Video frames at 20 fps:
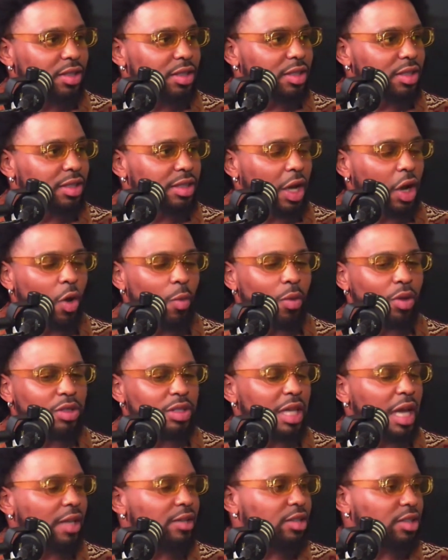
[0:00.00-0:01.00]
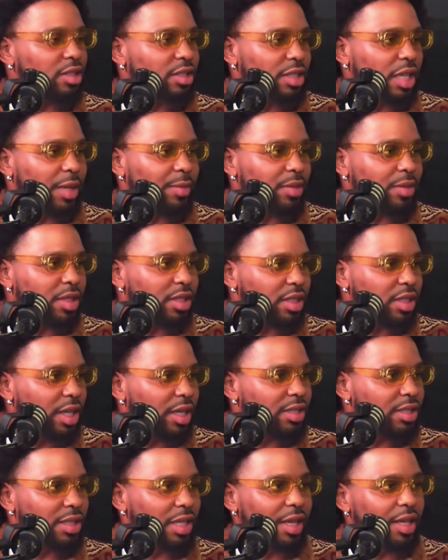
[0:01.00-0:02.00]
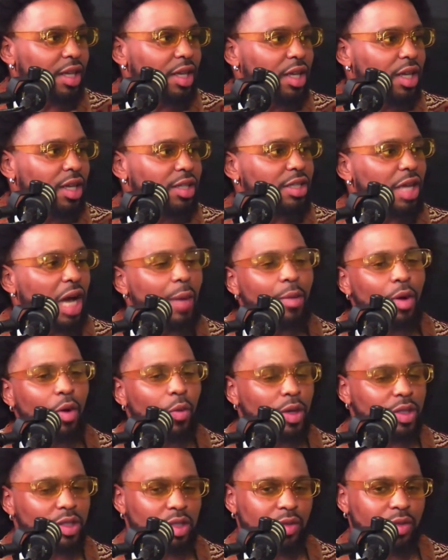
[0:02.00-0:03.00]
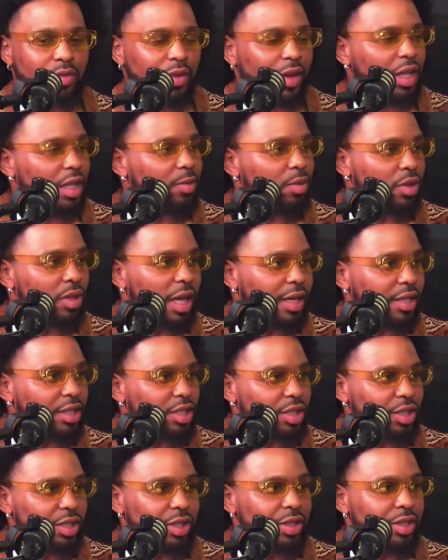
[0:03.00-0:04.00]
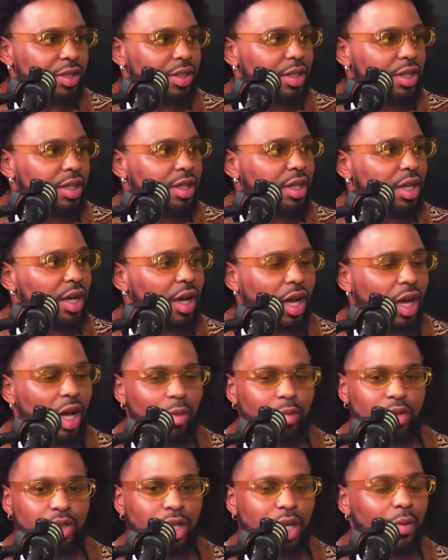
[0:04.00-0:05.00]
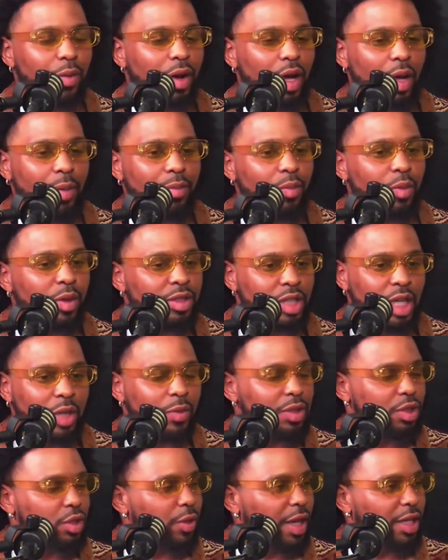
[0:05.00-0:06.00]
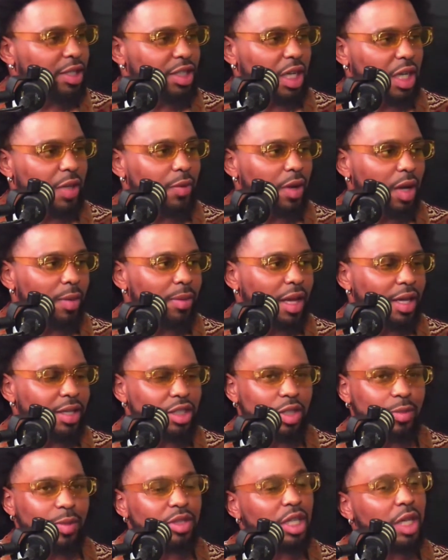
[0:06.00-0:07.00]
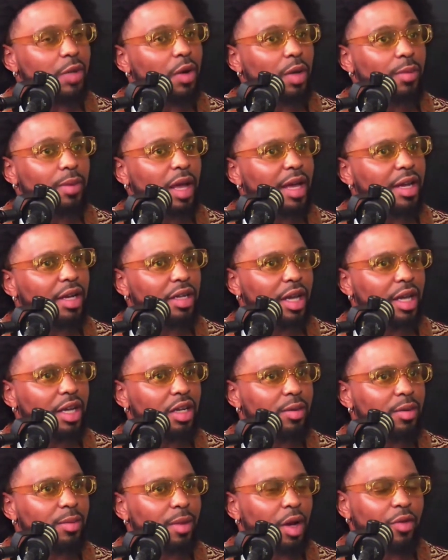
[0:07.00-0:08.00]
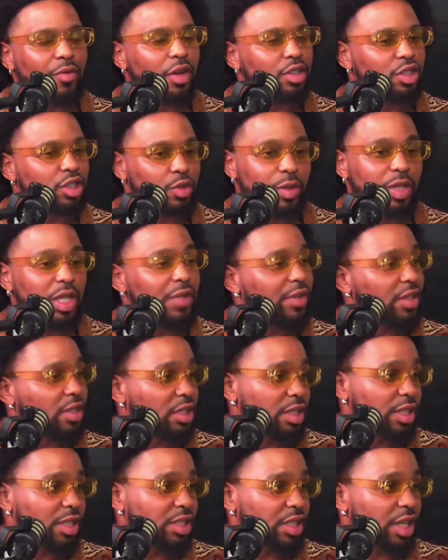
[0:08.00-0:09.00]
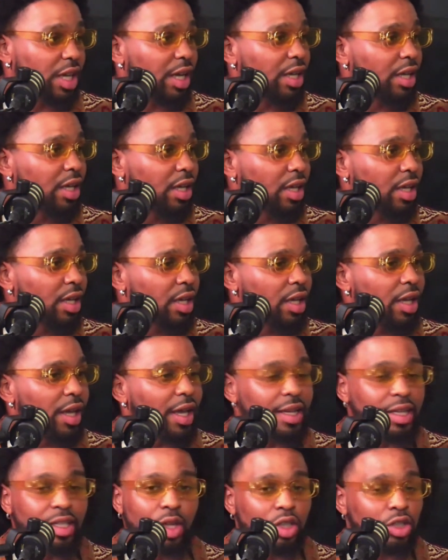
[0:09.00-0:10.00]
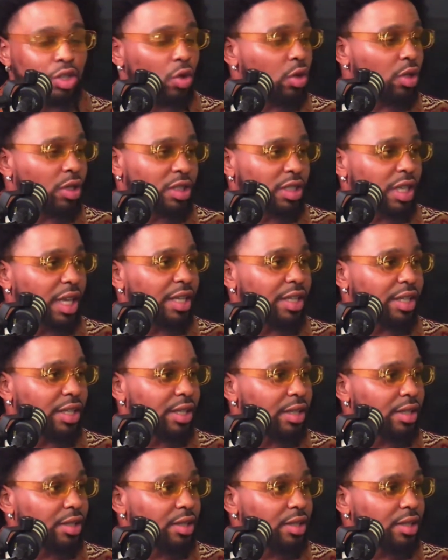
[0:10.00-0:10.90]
Almost down to the same DJs. Like, Damo wasn't available last year. J-Rob, we still had J-Rob last year, but J-Rob had a malfunction, so we didn't even get the DJ. Right. And so only Zay did.